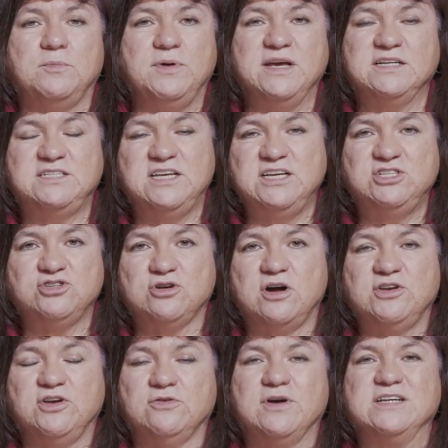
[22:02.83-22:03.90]
to be a teacher
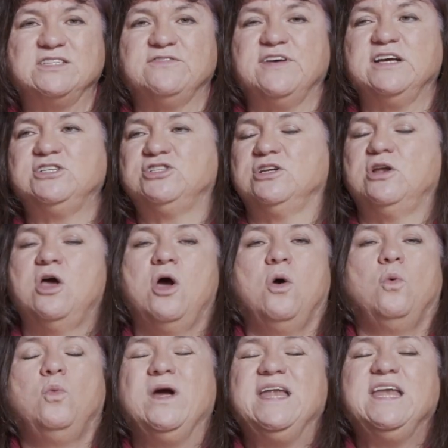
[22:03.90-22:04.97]
on your reservation.
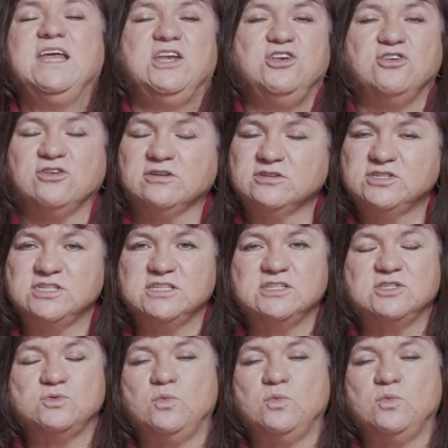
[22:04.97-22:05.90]
We need nurses.